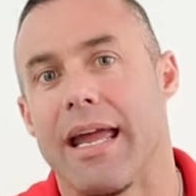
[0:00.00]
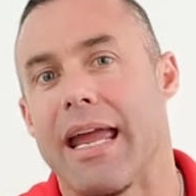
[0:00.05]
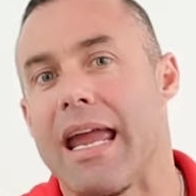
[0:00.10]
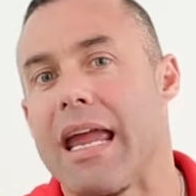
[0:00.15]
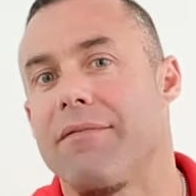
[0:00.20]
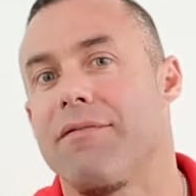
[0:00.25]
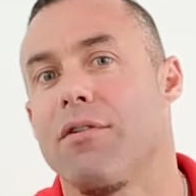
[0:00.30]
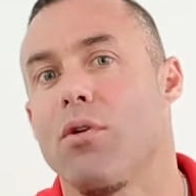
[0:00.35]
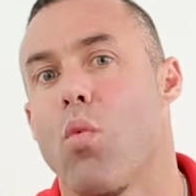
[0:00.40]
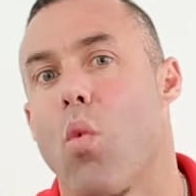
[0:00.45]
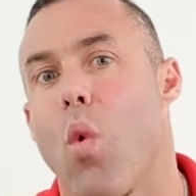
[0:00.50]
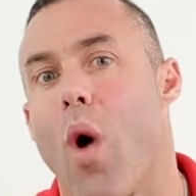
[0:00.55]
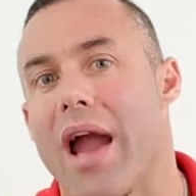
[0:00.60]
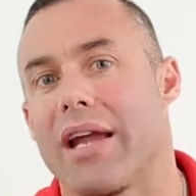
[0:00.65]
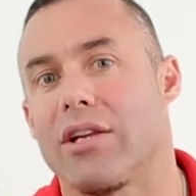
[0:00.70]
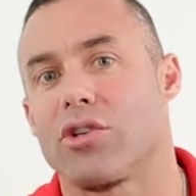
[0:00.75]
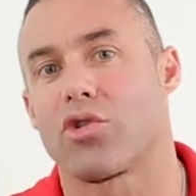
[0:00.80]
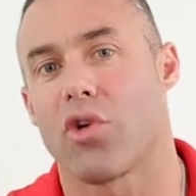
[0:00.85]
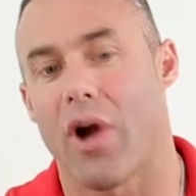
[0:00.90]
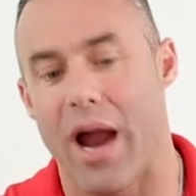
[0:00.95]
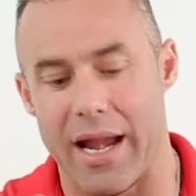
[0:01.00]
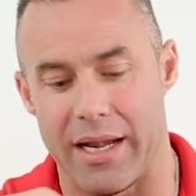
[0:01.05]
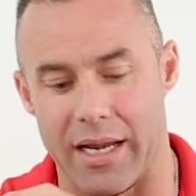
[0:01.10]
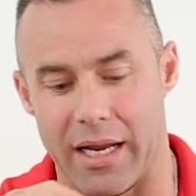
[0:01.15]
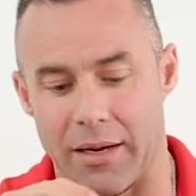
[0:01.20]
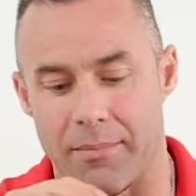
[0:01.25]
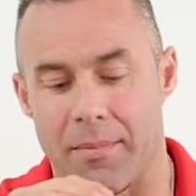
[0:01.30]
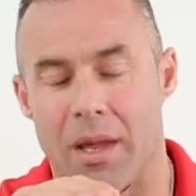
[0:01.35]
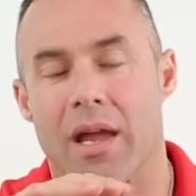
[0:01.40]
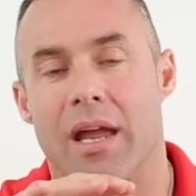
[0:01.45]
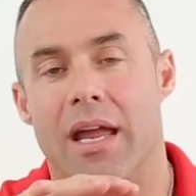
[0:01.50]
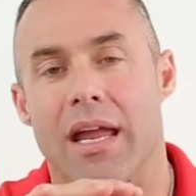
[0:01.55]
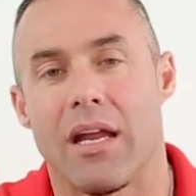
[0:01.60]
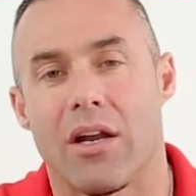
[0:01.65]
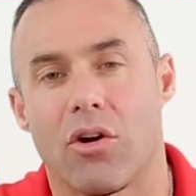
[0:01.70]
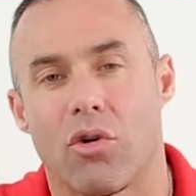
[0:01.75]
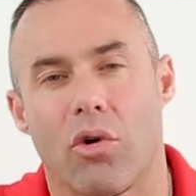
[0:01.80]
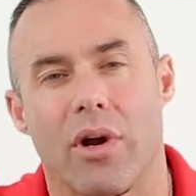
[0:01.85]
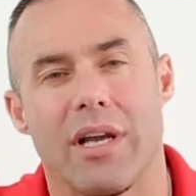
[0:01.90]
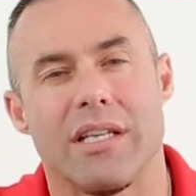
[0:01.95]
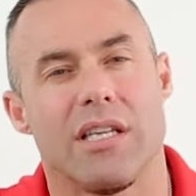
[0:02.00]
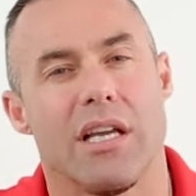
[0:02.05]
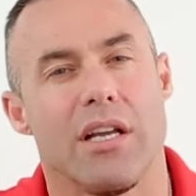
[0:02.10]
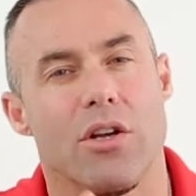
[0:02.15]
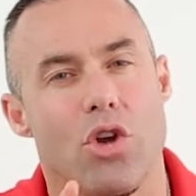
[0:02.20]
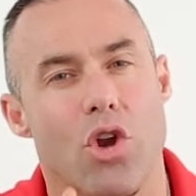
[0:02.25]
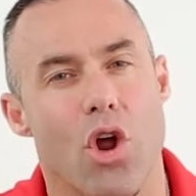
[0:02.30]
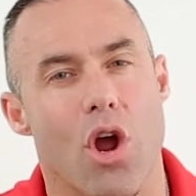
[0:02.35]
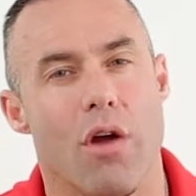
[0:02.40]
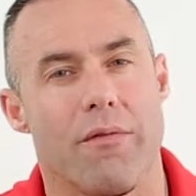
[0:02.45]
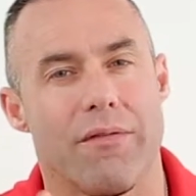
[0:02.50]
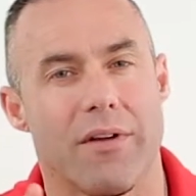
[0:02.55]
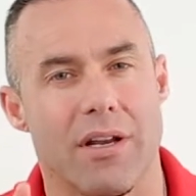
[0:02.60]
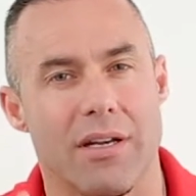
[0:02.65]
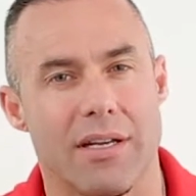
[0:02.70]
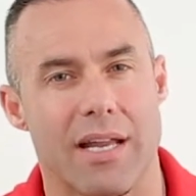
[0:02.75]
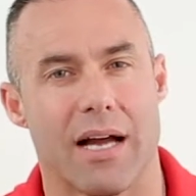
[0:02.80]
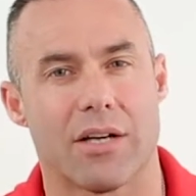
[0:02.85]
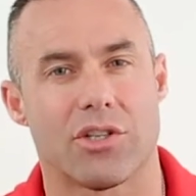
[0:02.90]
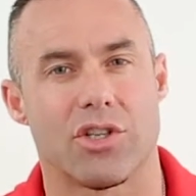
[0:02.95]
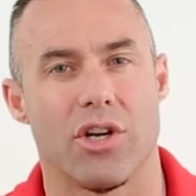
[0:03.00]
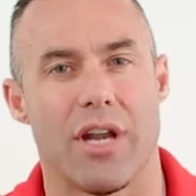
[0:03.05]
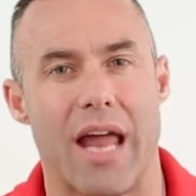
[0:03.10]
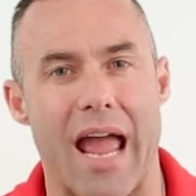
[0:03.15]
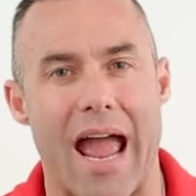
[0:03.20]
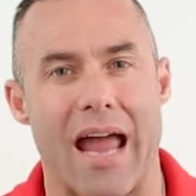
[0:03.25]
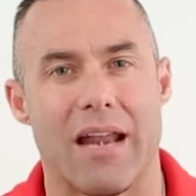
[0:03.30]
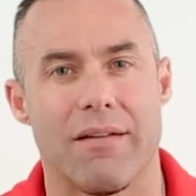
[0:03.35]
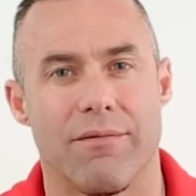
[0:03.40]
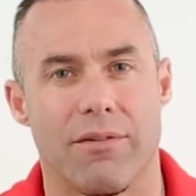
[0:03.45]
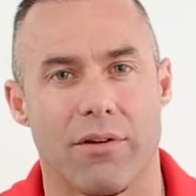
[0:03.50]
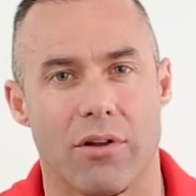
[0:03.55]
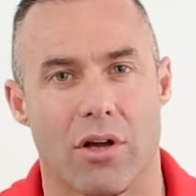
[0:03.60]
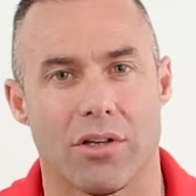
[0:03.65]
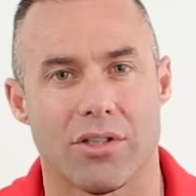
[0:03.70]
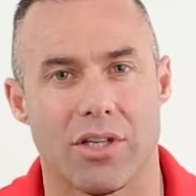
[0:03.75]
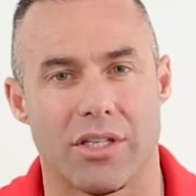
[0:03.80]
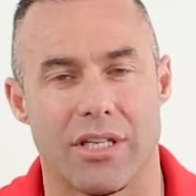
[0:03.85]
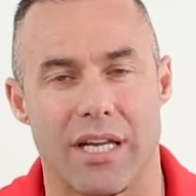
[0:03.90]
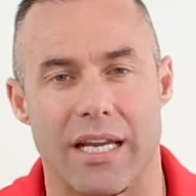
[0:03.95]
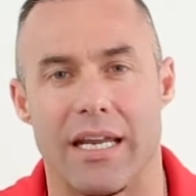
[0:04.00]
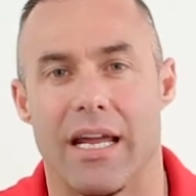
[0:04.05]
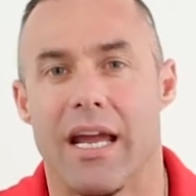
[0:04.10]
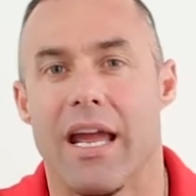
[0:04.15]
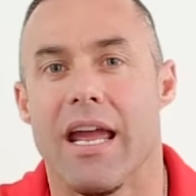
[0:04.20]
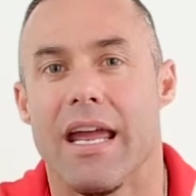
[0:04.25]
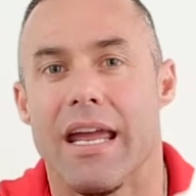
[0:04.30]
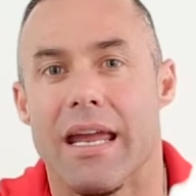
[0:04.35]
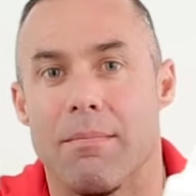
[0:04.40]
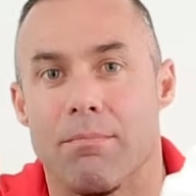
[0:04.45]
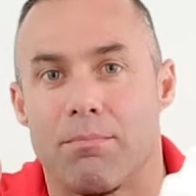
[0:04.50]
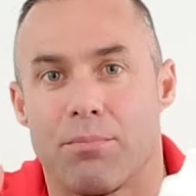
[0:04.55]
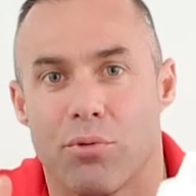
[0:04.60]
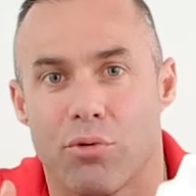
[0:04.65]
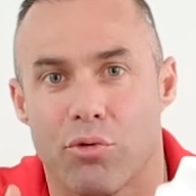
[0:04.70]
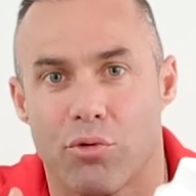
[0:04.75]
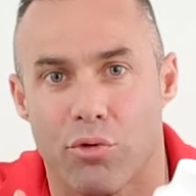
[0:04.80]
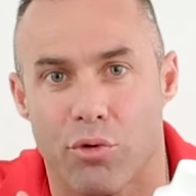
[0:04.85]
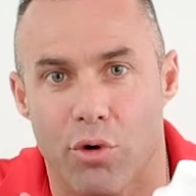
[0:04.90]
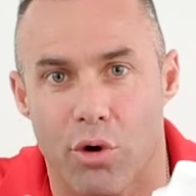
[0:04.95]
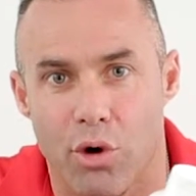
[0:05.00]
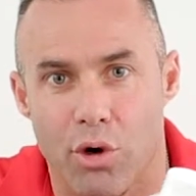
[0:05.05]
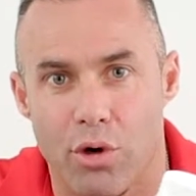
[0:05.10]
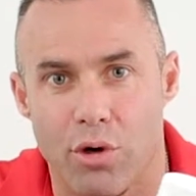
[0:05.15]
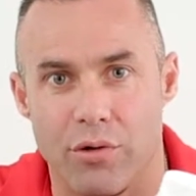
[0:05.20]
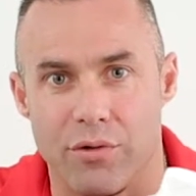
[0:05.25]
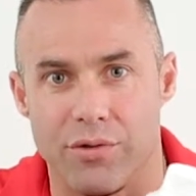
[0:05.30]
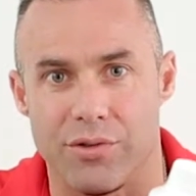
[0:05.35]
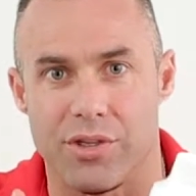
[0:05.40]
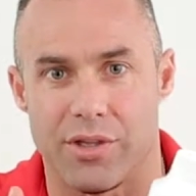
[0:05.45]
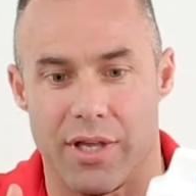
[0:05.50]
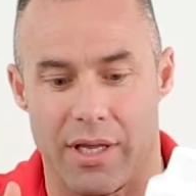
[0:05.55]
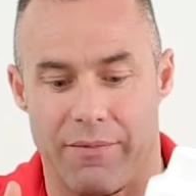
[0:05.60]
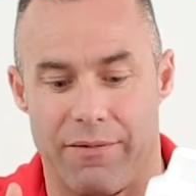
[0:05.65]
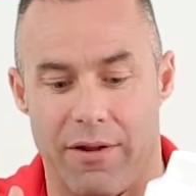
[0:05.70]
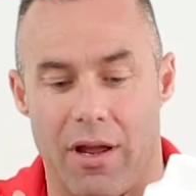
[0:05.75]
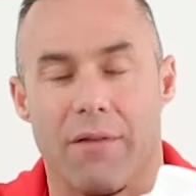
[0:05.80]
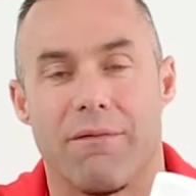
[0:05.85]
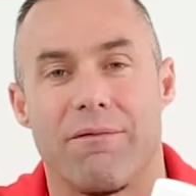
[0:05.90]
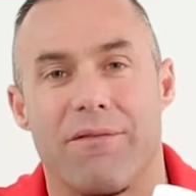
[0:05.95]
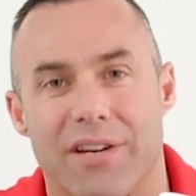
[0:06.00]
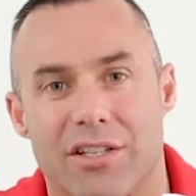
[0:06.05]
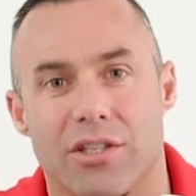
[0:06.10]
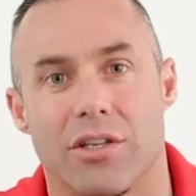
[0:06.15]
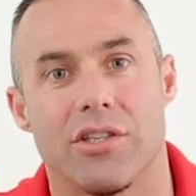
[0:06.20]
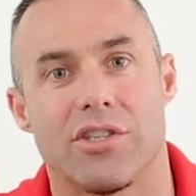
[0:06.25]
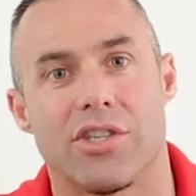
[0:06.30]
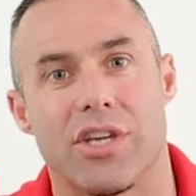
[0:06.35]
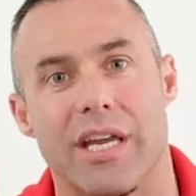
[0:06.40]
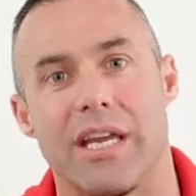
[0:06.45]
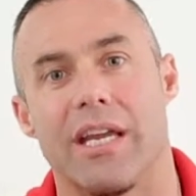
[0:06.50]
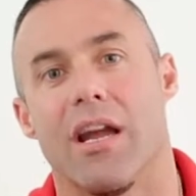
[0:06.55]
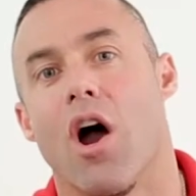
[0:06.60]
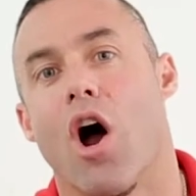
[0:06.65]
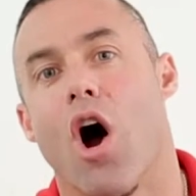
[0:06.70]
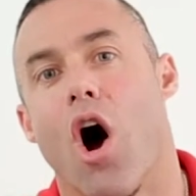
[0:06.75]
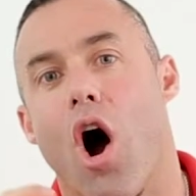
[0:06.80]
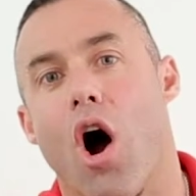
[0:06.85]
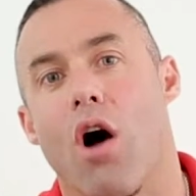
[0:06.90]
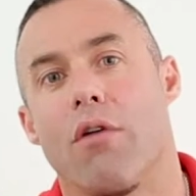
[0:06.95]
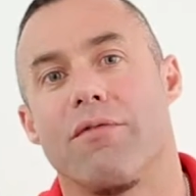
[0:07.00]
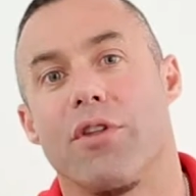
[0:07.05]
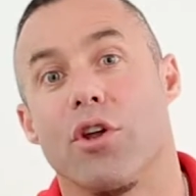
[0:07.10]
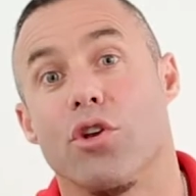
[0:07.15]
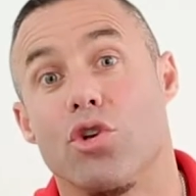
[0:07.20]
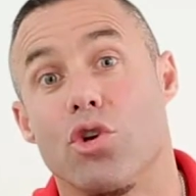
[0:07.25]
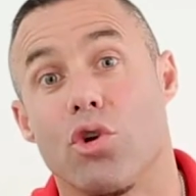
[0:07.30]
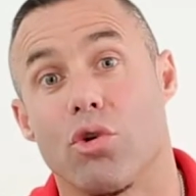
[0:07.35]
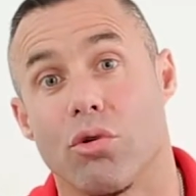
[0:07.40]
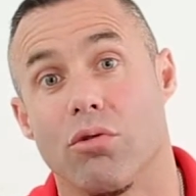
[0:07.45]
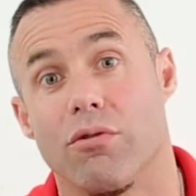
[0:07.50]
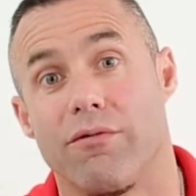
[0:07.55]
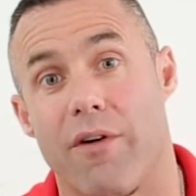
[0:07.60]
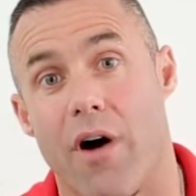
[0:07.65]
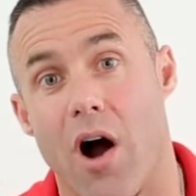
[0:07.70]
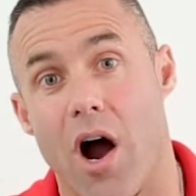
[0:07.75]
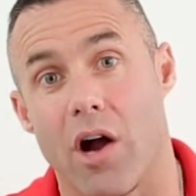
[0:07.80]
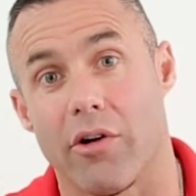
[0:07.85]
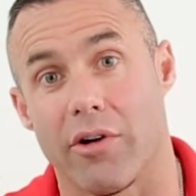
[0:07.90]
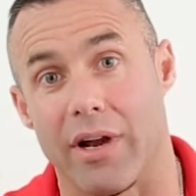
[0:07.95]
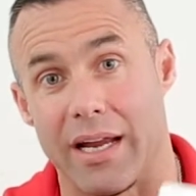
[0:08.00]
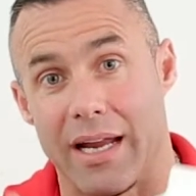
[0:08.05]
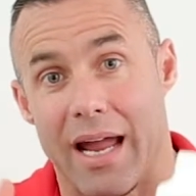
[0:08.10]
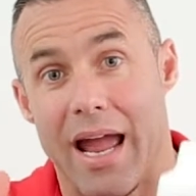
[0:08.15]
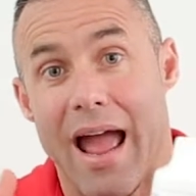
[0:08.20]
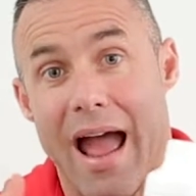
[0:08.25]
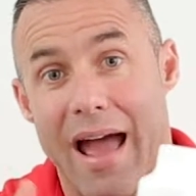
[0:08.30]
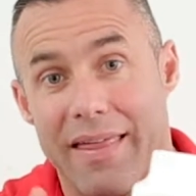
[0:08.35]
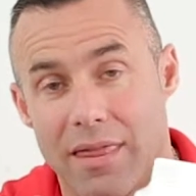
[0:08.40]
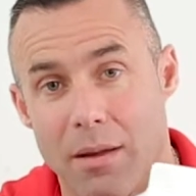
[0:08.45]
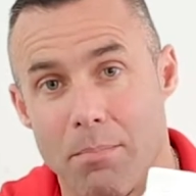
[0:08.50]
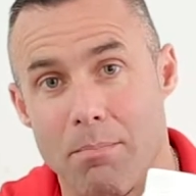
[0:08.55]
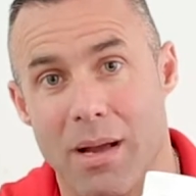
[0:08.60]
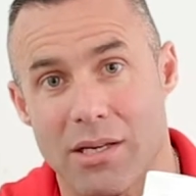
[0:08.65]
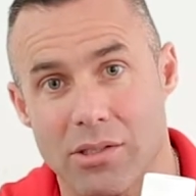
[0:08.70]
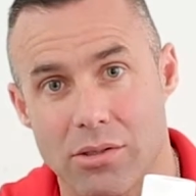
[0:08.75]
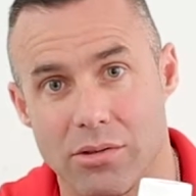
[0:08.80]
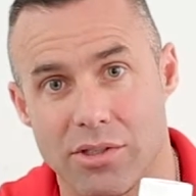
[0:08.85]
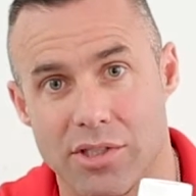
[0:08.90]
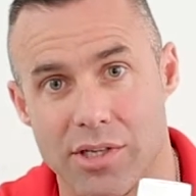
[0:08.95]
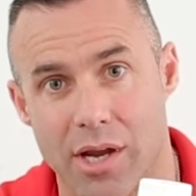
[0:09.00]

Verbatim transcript: Even weight training. Increasing nerve conduction and velocity improves the efficiency of the neural firing at the muscle